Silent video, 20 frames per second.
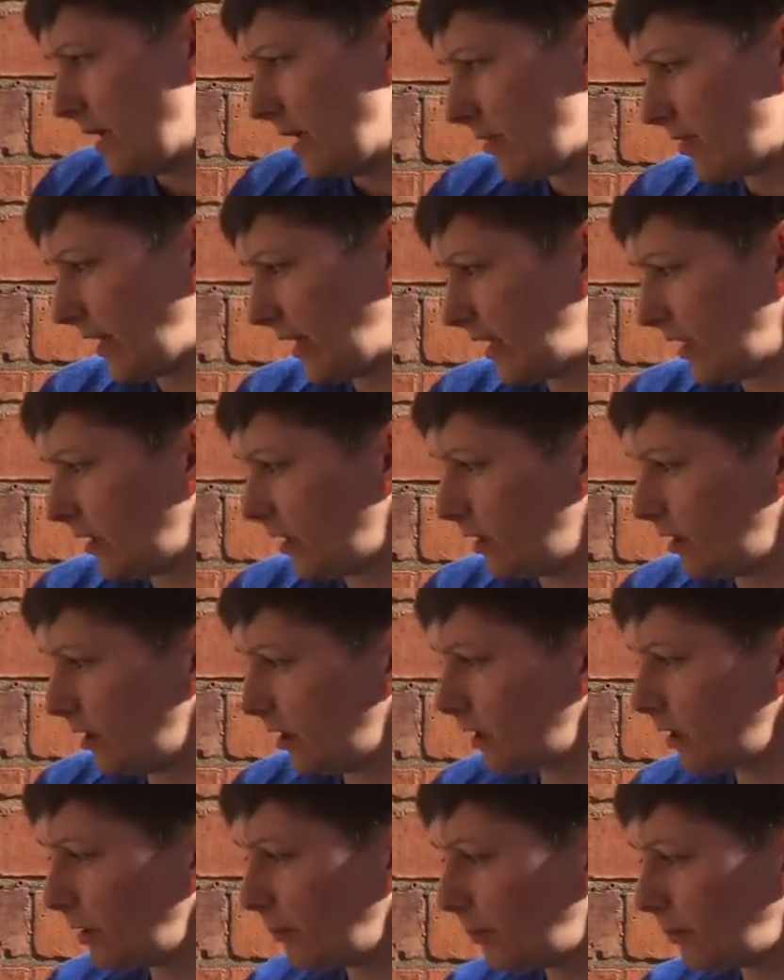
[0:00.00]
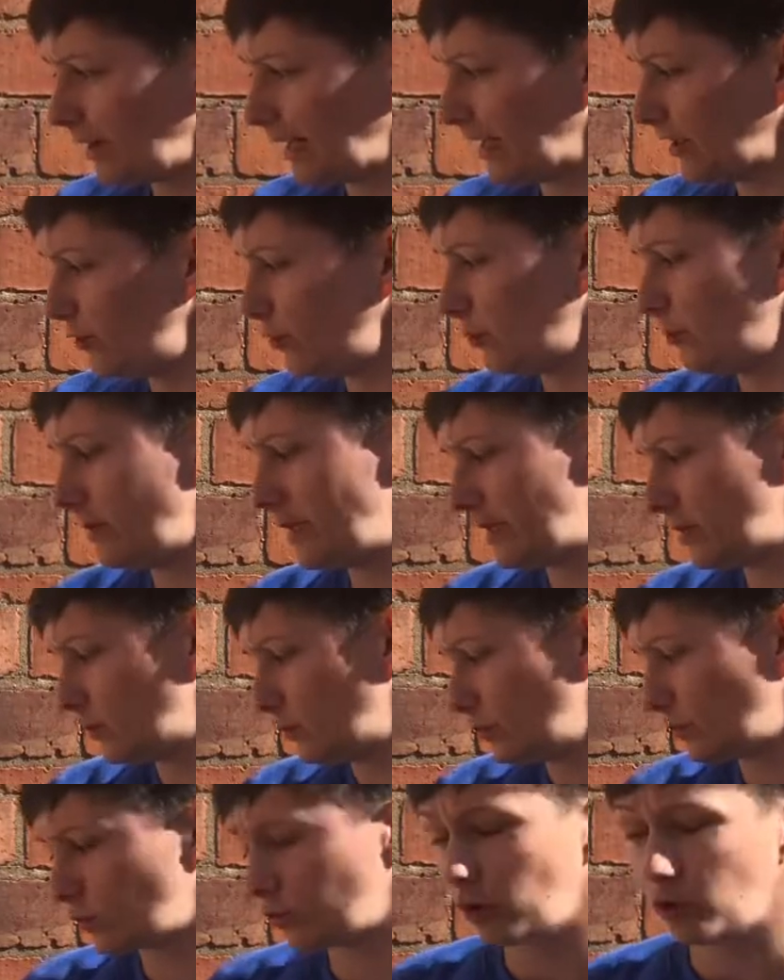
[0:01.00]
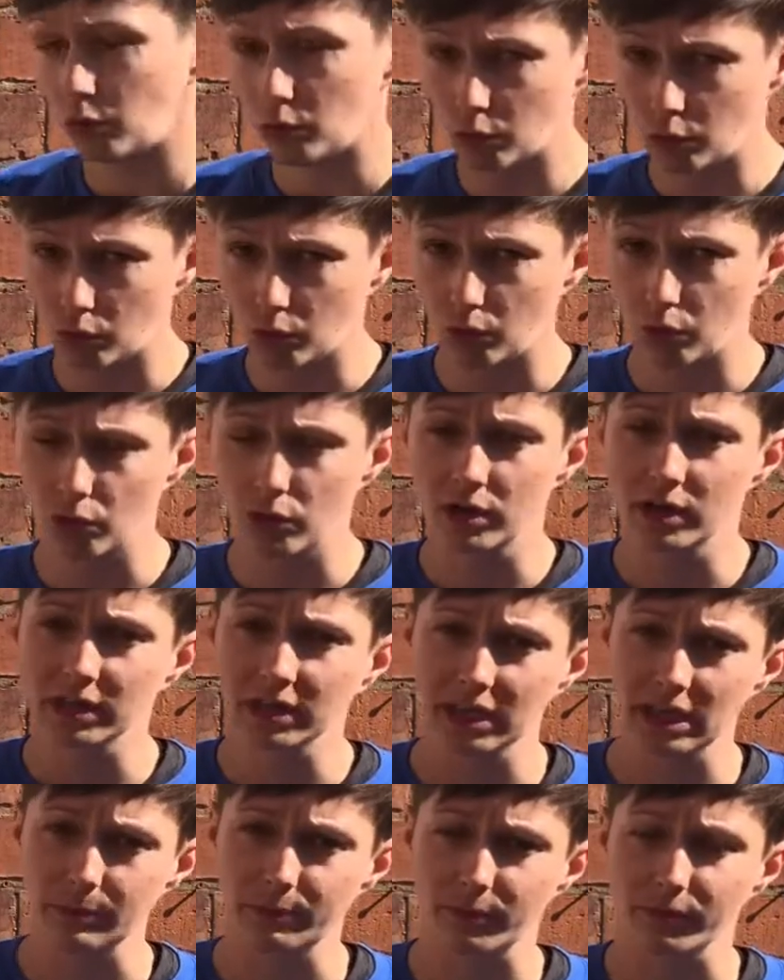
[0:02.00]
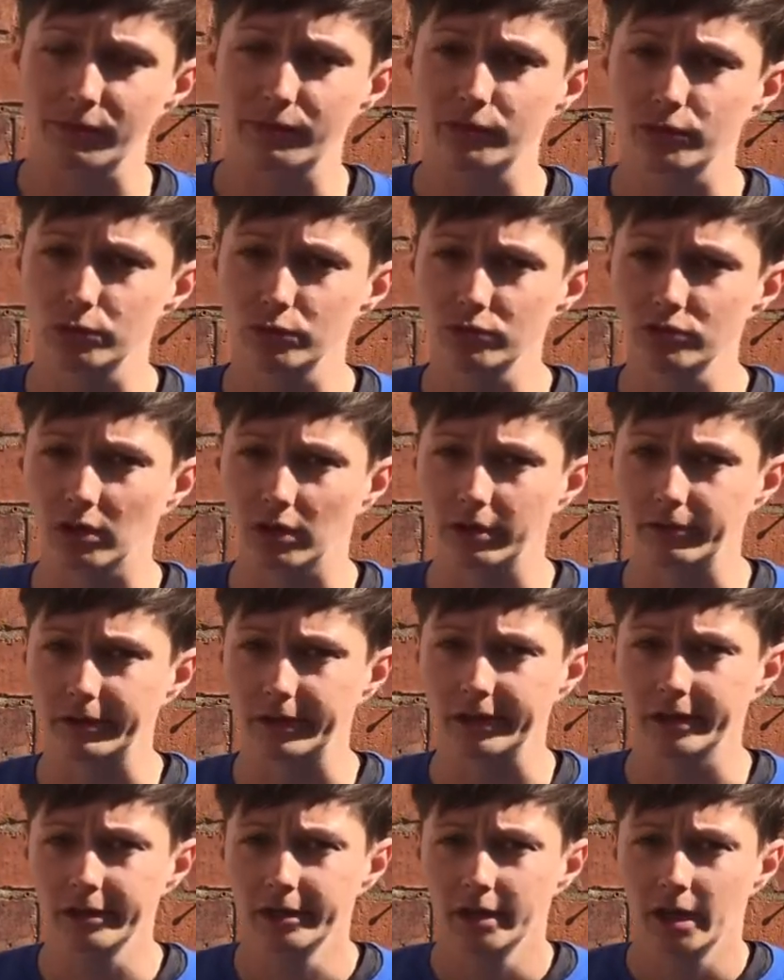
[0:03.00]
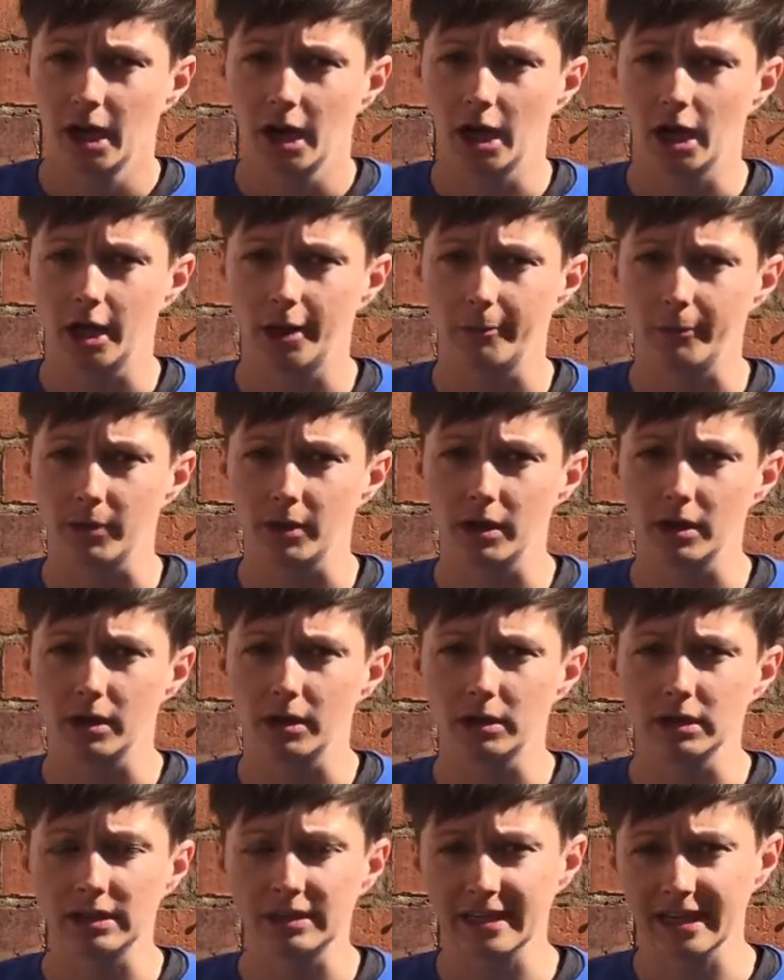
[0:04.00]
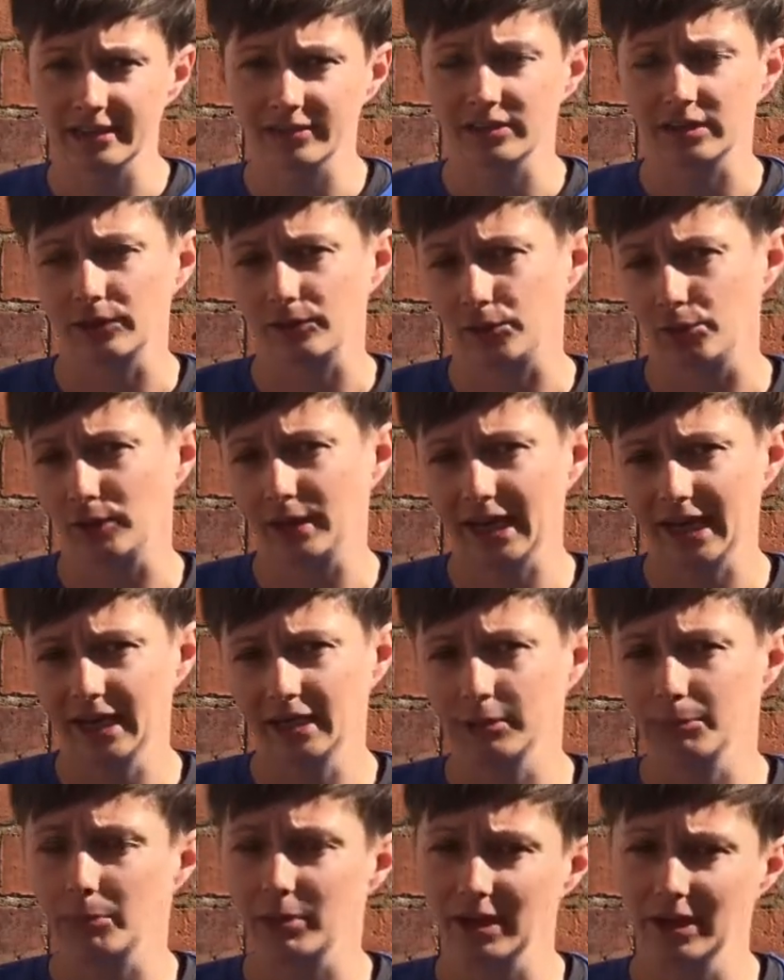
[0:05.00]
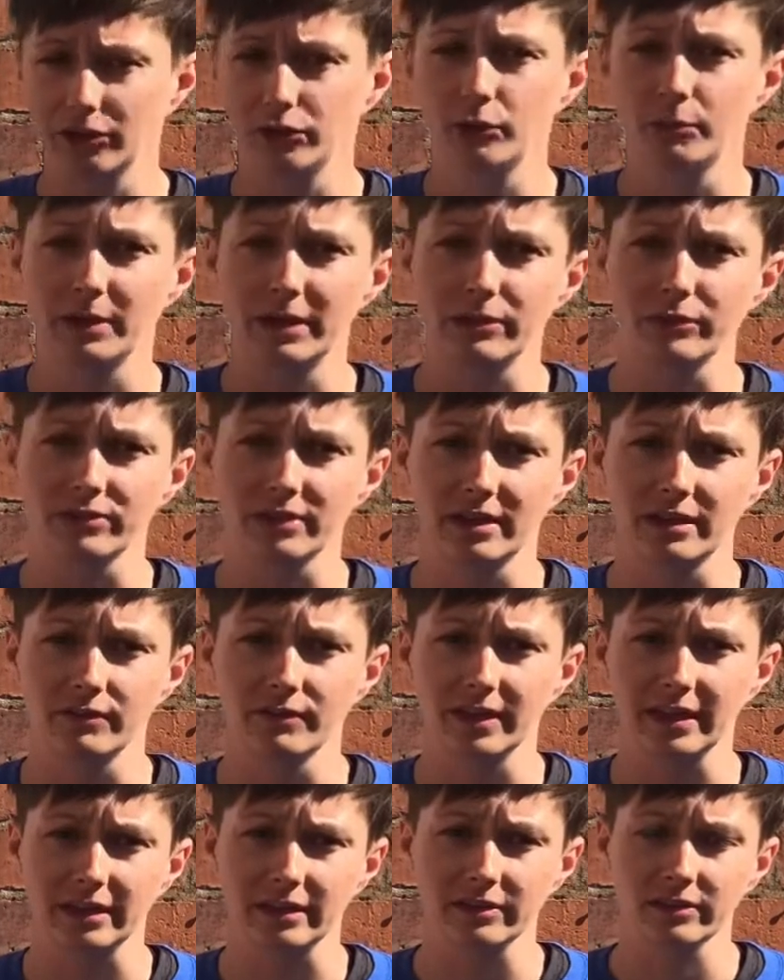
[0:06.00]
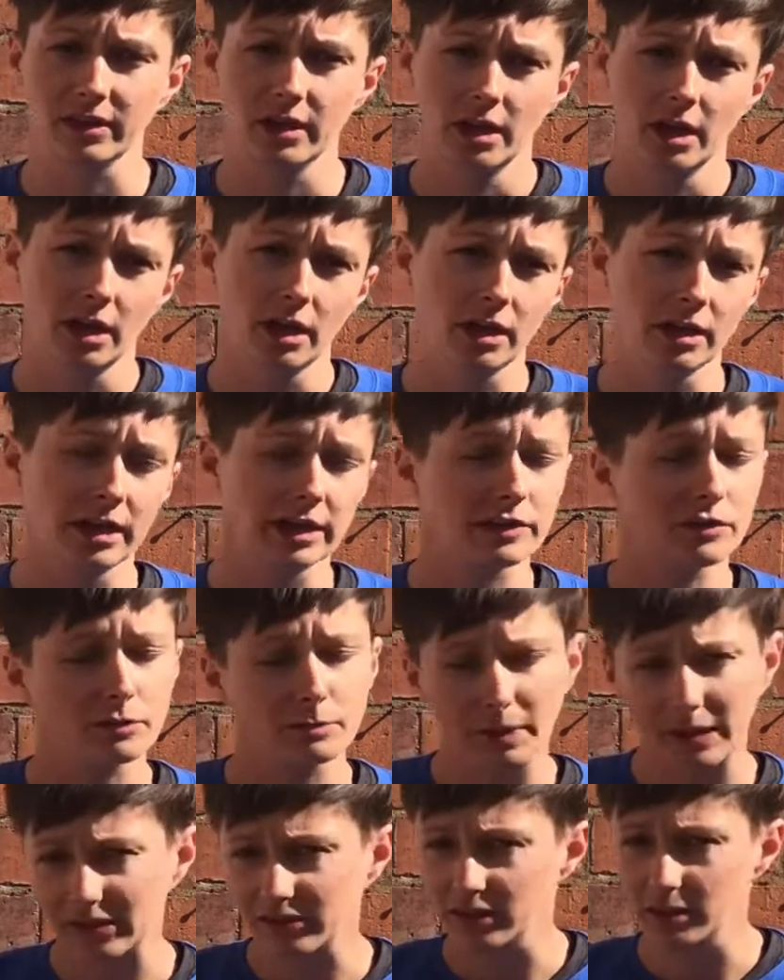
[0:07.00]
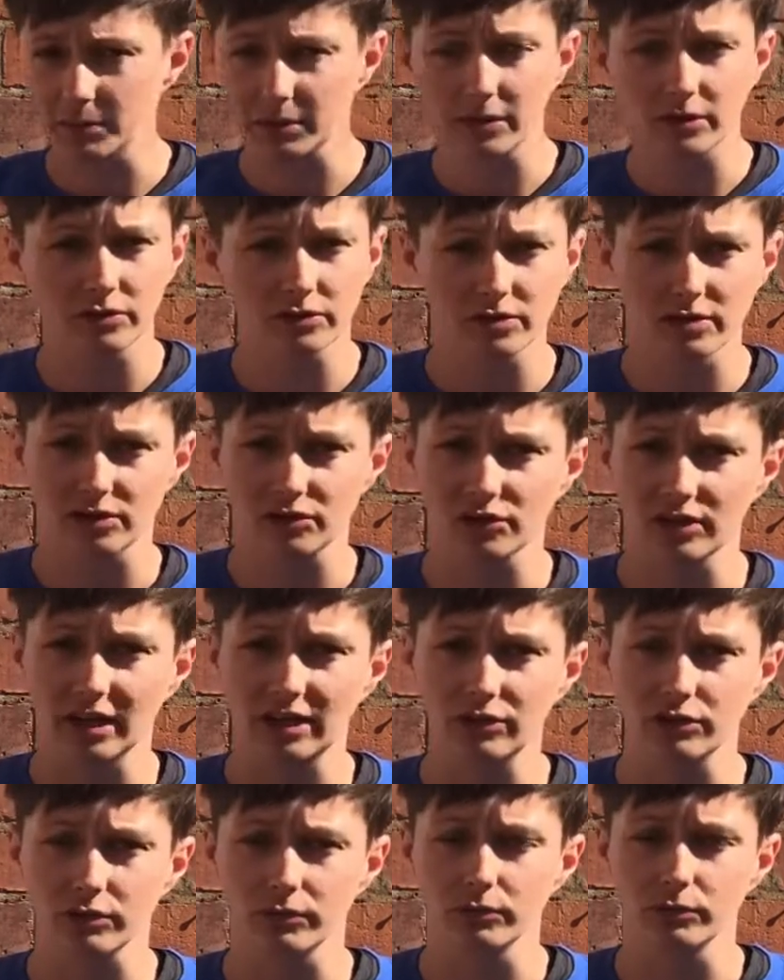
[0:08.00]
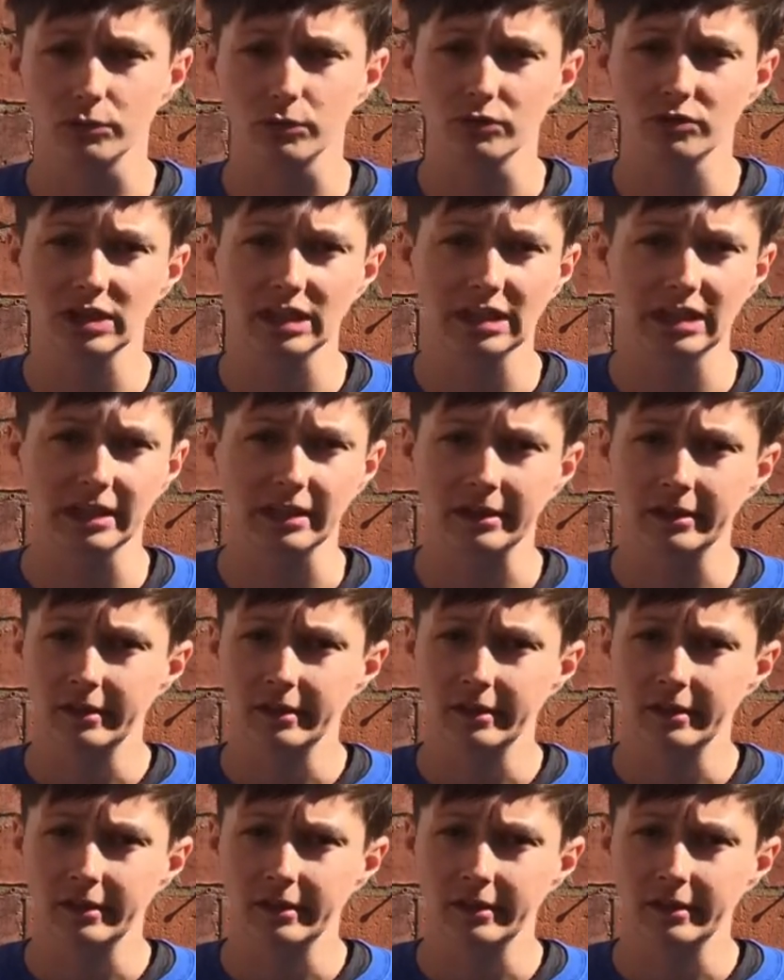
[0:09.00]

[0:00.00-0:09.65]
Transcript: Then plan your meals or keep a food diary. Yes, if you can, plan your meals in advance, especially because of the change of routine.